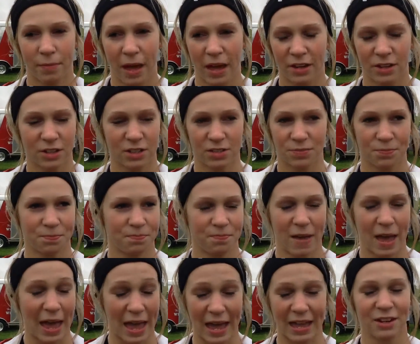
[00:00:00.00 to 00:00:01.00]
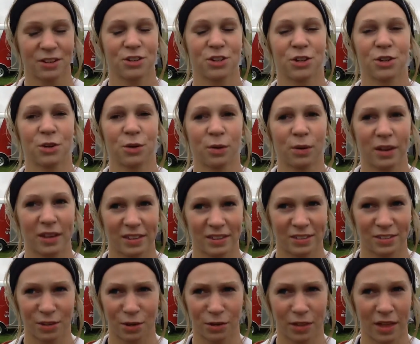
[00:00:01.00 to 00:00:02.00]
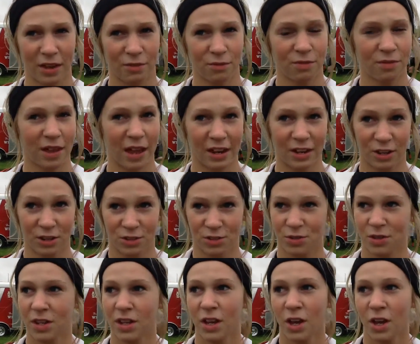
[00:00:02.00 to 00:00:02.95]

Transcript: I just had to. So then I just